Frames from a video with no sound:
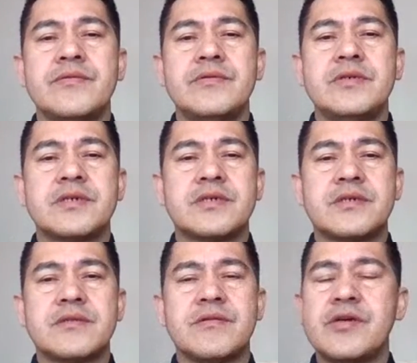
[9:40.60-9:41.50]

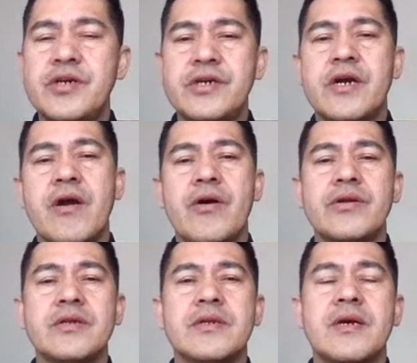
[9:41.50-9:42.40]
just turn
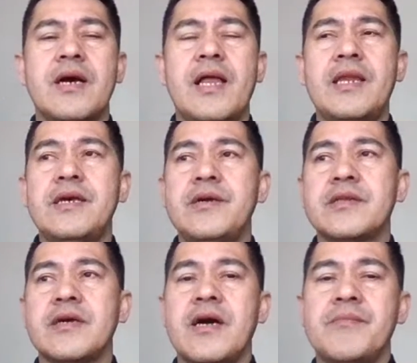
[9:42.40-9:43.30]
around a little
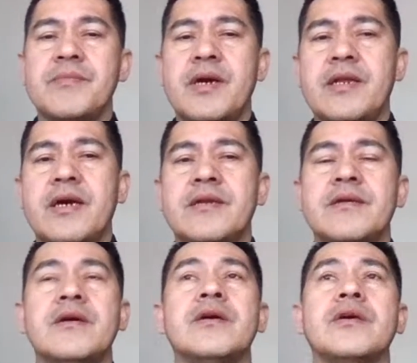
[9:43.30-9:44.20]
time, and then
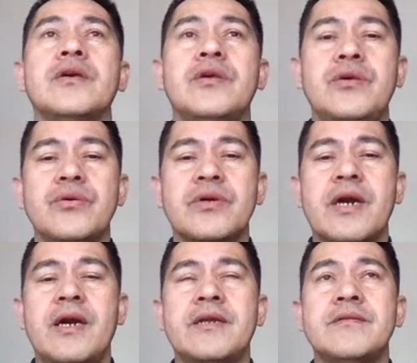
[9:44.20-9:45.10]
you
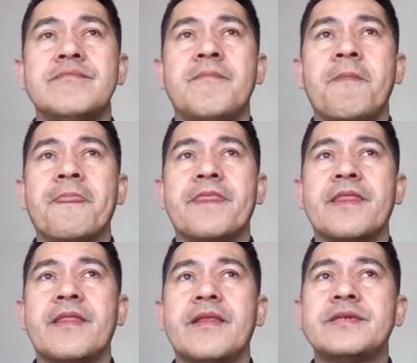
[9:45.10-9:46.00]
can
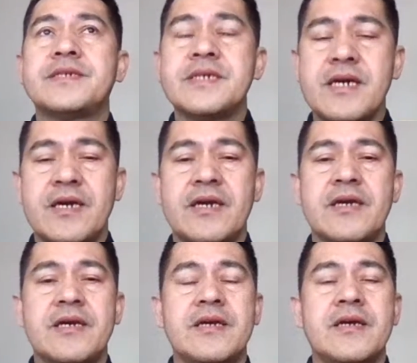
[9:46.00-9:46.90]
see
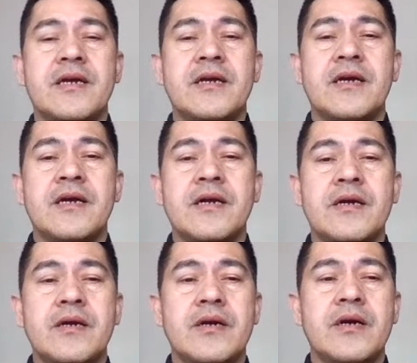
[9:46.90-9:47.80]

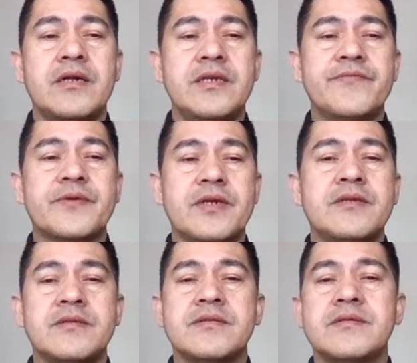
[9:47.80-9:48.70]
a
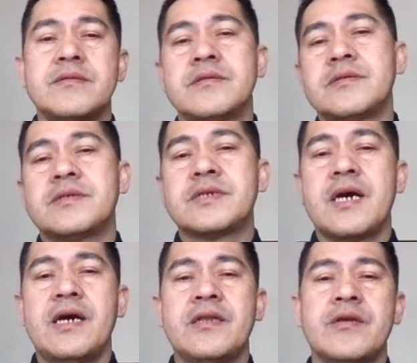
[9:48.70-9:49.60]
different
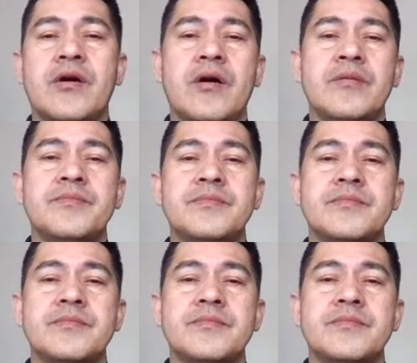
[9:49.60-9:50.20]
side of